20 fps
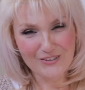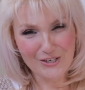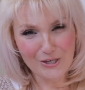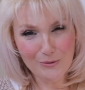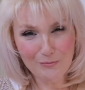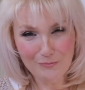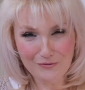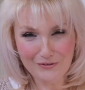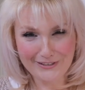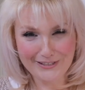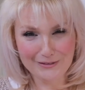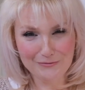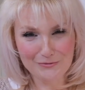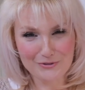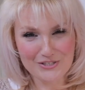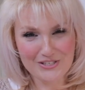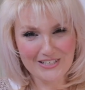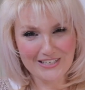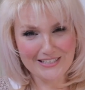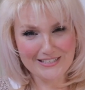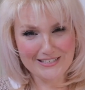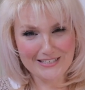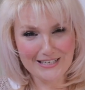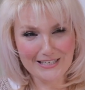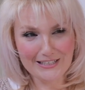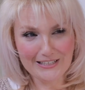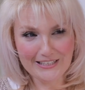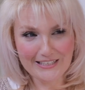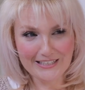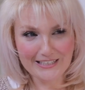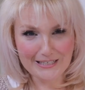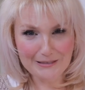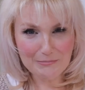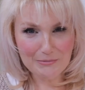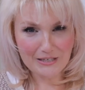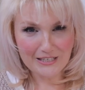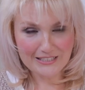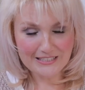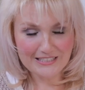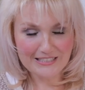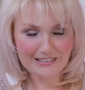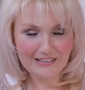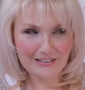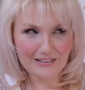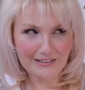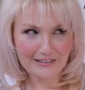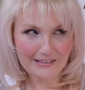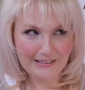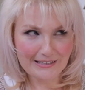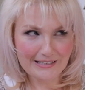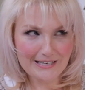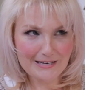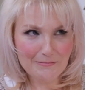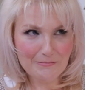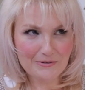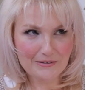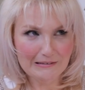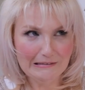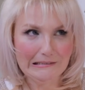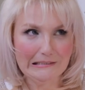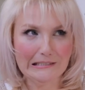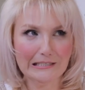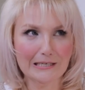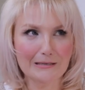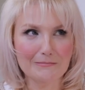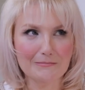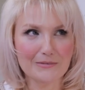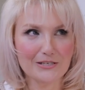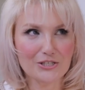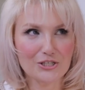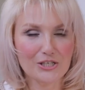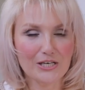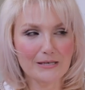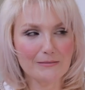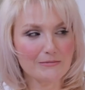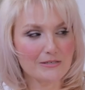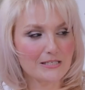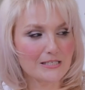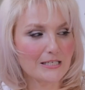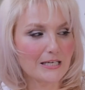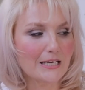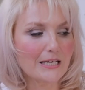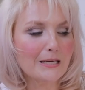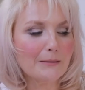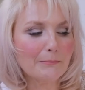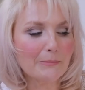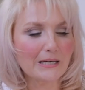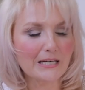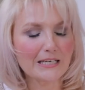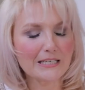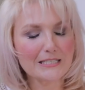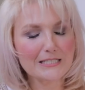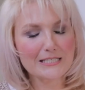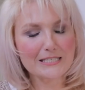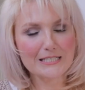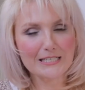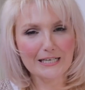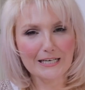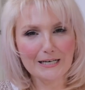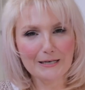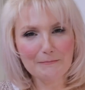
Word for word: hopefully it was an easy clean-up. I didn't clean it up, I'm ashamed to say, but